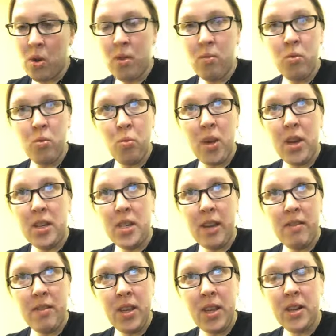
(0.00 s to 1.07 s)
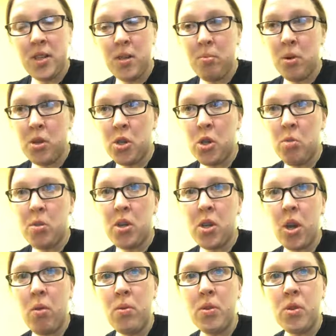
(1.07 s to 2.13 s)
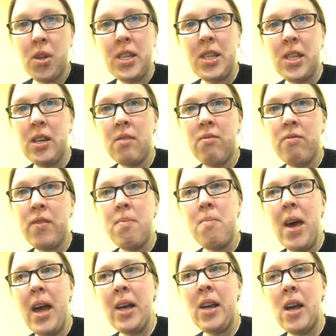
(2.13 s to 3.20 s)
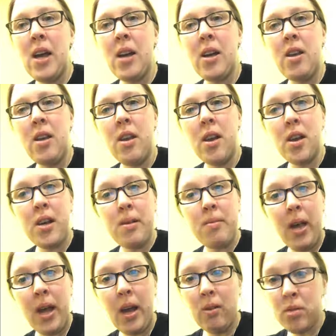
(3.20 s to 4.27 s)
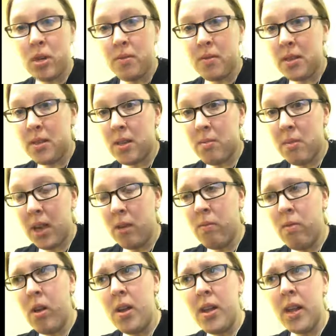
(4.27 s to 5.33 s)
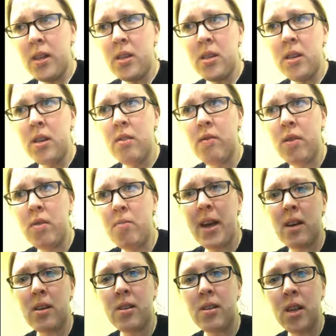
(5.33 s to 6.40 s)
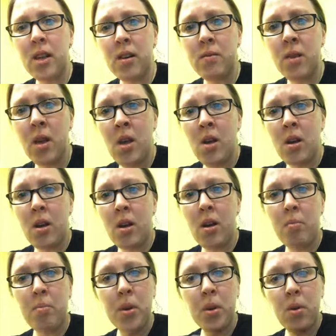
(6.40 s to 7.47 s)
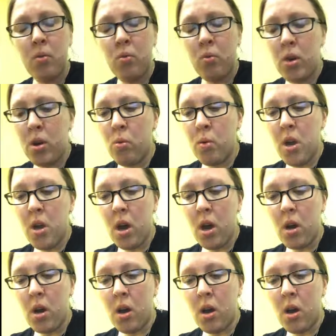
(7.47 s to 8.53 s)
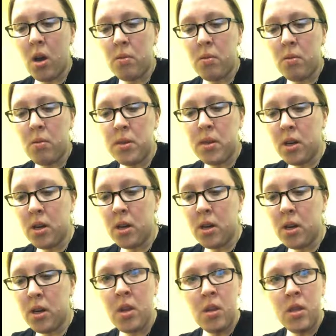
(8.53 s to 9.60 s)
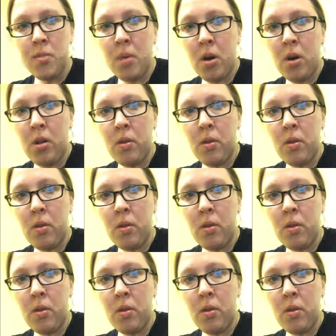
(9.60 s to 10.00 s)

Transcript: Well, we are definitely here to support you, but it's always great to hear feedback on how services can be helpful, and not just hearing feedback ourselves, but we always encourage